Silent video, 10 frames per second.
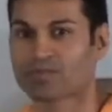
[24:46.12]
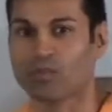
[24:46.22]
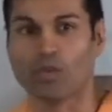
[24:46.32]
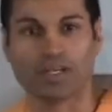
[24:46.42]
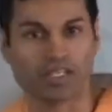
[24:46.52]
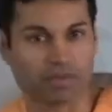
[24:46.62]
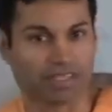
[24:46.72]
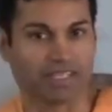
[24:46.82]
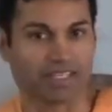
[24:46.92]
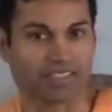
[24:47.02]
What are the 3
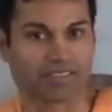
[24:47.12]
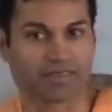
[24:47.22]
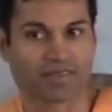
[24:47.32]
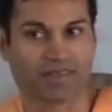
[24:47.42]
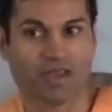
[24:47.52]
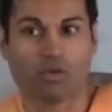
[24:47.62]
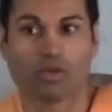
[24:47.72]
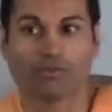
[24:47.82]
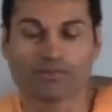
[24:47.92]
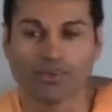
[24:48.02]
things?
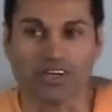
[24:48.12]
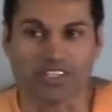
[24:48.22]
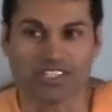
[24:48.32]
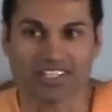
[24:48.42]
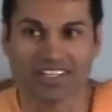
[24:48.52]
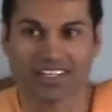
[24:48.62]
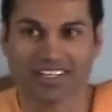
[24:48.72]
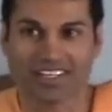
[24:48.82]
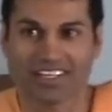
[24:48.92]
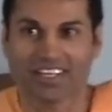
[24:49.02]
Well, first,
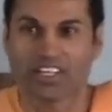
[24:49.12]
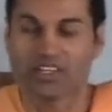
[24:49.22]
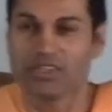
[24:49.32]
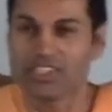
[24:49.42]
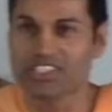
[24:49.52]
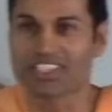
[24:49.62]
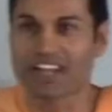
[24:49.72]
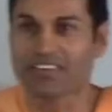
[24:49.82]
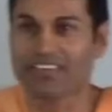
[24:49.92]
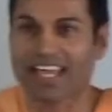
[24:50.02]
you
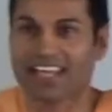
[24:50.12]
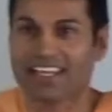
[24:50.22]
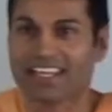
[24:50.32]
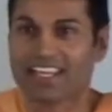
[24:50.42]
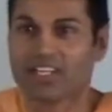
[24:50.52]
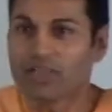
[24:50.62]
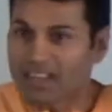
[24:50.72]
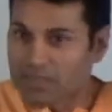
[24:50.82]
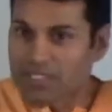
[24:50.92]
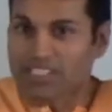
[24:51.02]
discover that you don't have
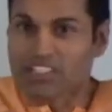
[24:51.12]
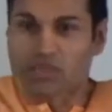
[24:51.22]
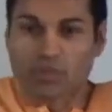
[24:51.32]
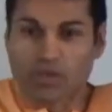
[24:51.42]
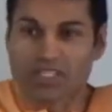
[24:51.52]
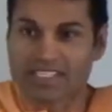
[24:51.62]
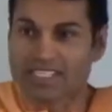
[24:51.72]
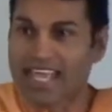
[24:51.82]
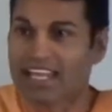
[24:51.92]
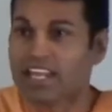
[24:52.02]
to be such a wuss
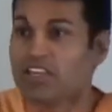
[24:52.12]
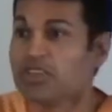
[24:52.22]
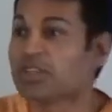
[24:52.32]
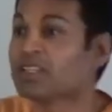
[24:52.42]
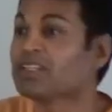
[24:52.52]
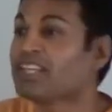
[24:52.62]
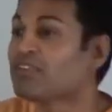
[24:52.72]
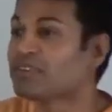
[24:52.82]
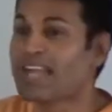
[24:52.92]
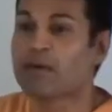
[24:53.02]
and that you can live
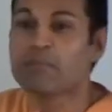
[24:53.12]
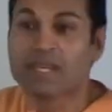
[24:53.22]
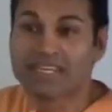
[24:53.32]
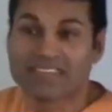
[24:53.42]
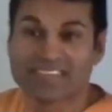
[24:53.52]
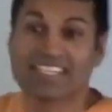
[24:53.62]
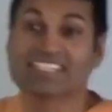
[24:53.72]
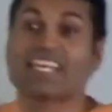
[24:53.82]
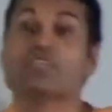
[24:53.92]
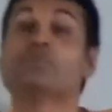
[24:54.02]
without many of the things
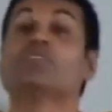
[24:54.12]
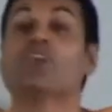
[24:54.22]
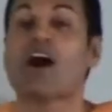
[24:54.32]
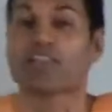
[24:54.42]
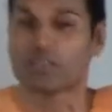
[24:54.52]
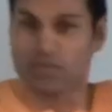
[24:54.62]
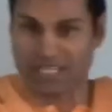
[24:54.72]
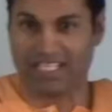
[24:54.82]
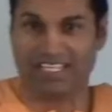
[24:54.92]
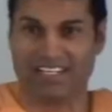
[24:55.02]
that you thought you
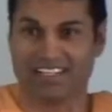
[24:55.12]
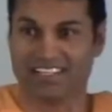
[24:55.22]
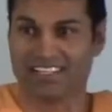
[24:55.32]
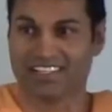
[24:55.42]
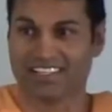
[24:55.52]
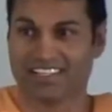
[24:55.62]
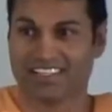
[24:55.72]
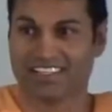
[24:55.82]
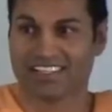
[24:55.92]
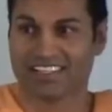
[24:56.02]
needed.
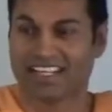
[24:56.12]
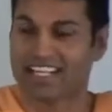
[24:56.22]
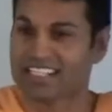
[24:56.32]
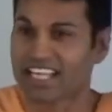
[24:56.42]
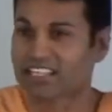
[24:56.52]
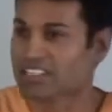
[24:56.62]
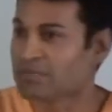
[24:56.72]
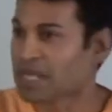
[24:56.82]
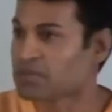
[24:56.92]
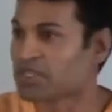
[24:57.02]
It's like
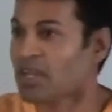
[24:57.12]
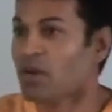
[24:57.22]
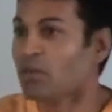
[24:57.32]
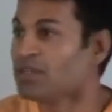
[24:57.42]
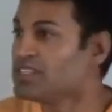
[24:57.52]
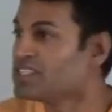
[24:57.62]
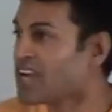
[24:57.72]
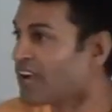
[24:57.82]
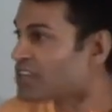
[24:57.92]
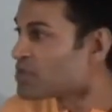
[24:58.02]
sometimes when
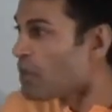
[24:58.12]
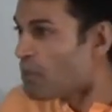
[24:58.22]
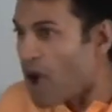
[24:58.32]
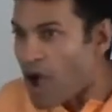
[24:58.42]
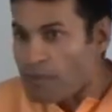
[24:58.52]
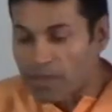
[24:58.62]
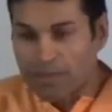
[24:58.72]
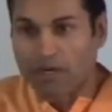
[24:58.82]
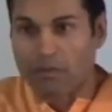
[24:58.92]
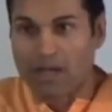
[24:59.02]
desires pop up
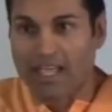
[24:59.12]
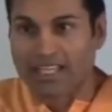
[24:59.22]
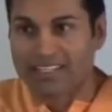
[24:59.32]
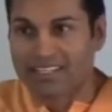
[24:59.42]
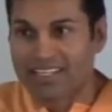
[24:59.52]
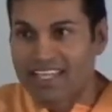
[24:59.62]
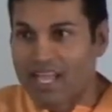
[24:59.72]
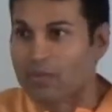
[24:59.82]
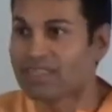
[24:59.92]
in our mind and we